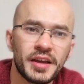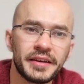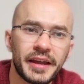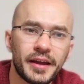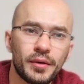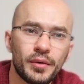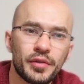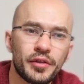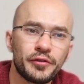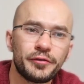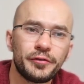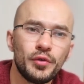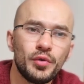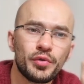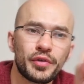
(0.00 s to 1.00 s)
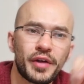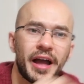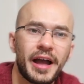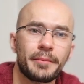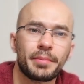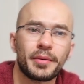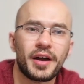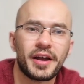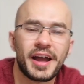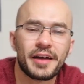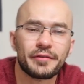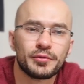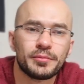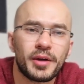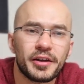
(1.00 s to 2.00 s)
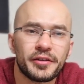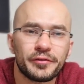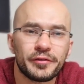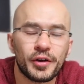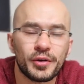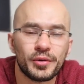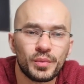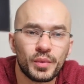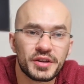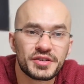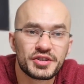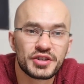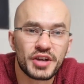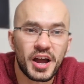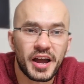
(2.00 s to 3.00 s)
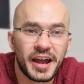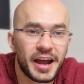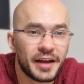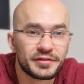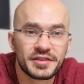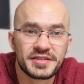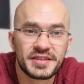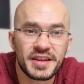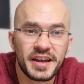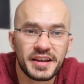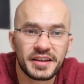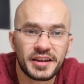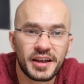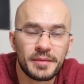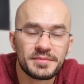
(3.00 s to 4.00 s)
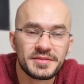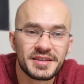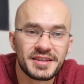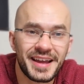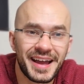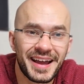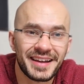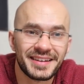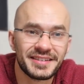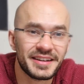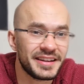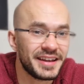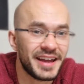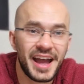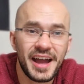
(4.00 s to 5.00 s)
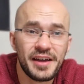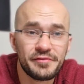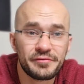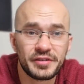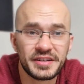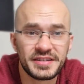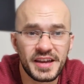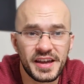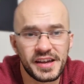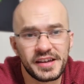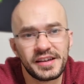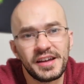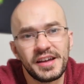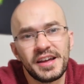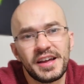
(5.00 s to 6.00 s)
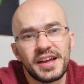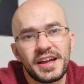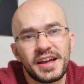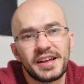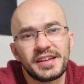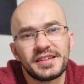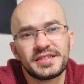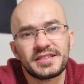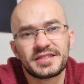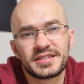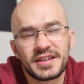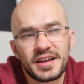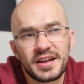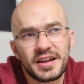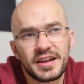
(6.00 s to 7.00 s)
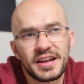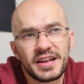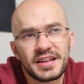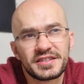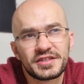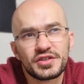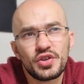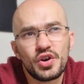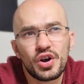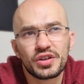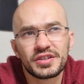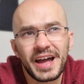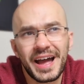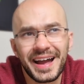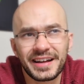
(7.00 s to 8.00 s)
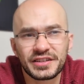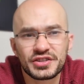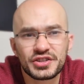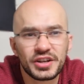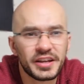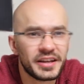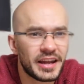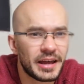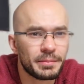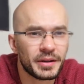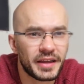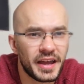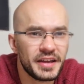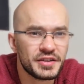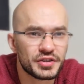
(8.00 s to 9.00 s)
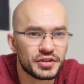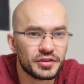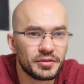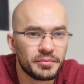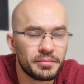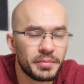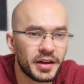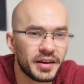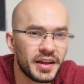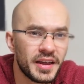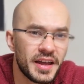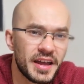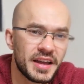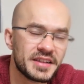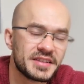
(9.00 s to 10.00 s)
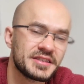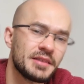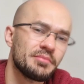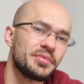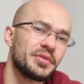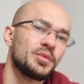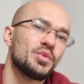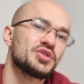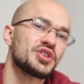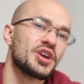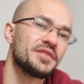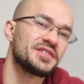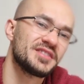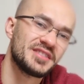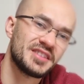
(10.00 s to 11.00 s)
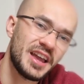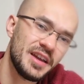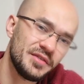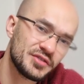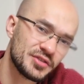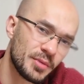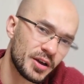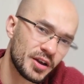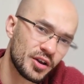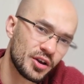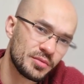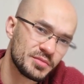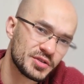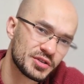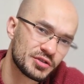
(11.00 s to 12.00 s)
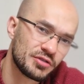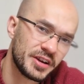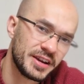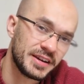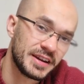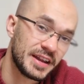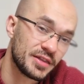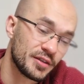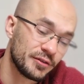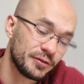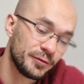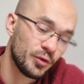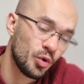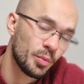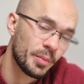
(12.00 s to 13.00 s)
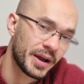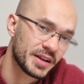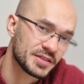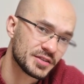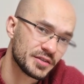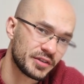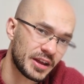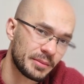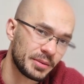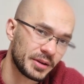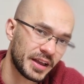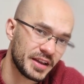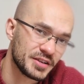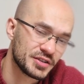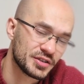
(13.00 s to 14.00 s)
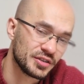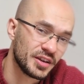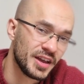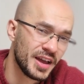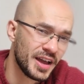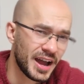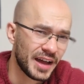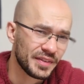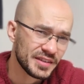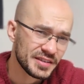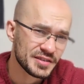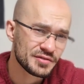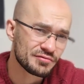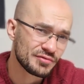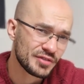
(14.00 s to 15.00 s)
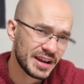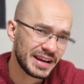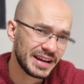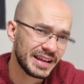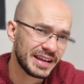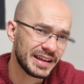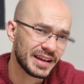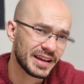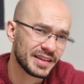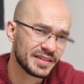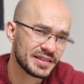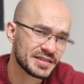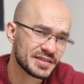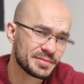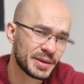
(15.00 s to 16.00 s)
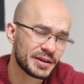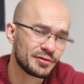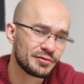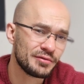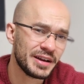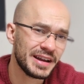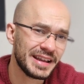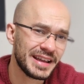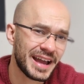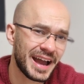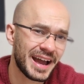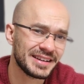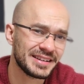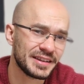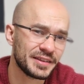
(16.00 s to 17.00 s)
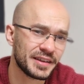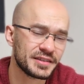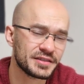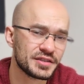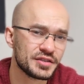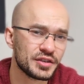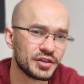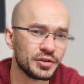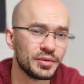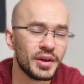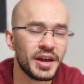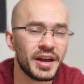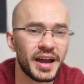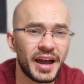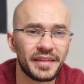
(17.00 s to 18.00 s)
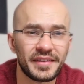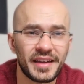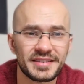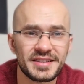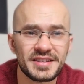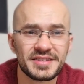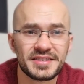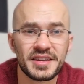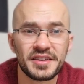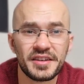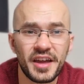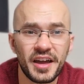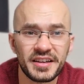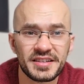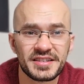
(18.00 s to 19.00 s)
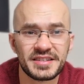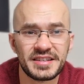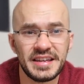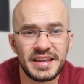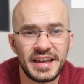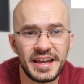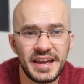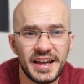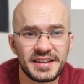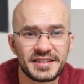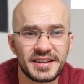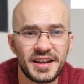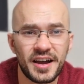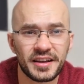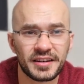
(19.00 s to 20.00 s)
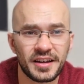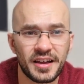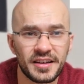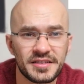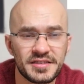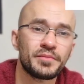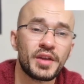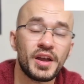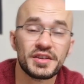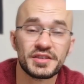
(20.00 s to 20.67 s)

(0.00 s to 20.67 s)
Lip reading: Now, the fourth app I have on my phone, which I have to say comes in handy every day, is it's not actually an application, but it's something which I've saved to my home screen in the format of an application. And this has been a really handy thing to do, and that is the NICE CKS guidelines.